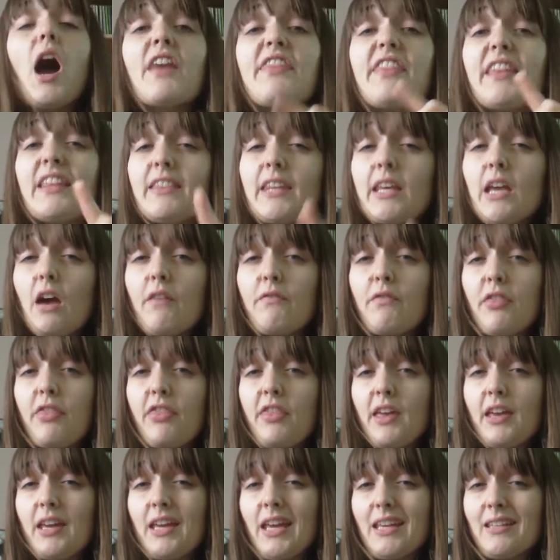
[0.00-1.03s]
I think the other
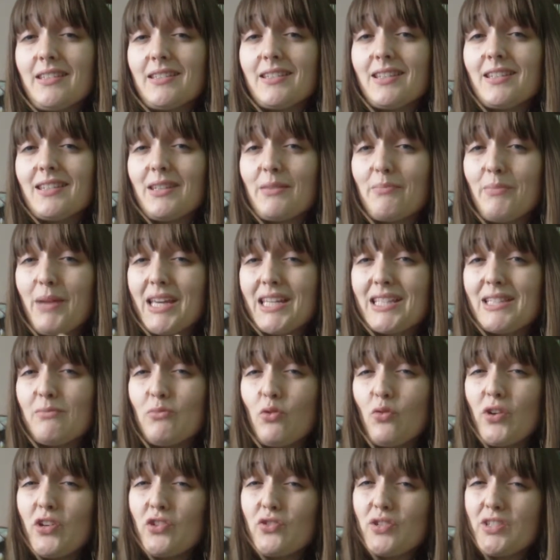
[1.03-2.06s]
thing is that makes it
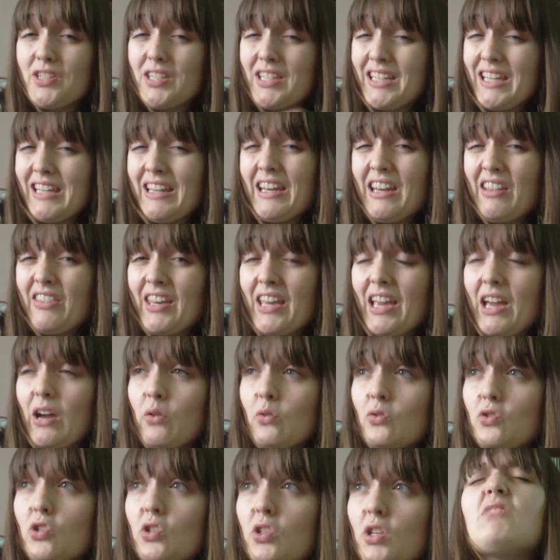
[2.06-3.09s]
more interesting than anything
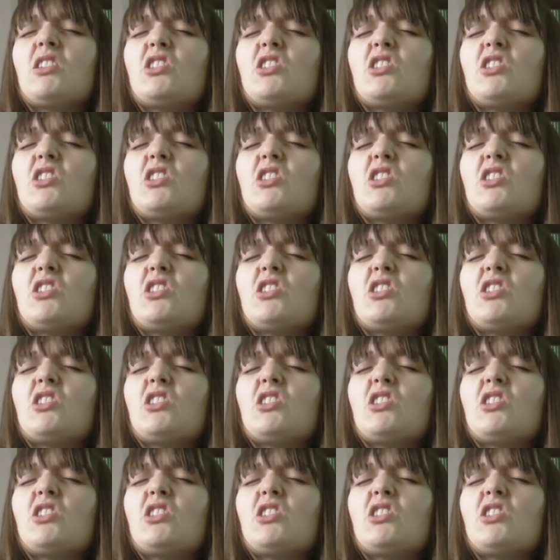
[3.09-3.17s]
else,